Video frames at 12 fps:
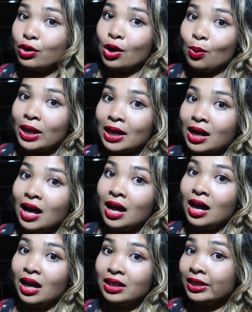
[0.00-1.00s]
knowing
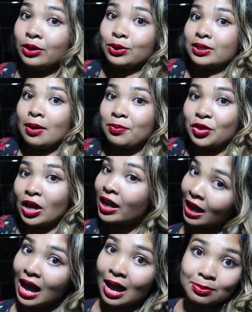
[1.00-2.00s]
a little
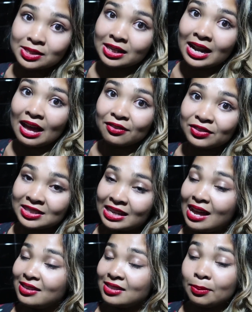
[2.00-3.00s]
something. I'm just gonna have to
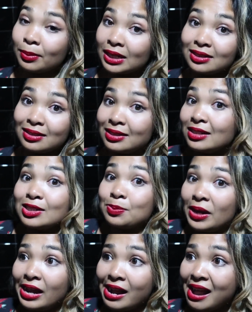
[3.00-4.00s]
get somebody to teach
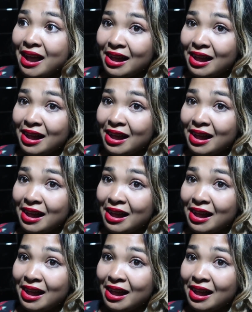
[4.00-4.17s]
me.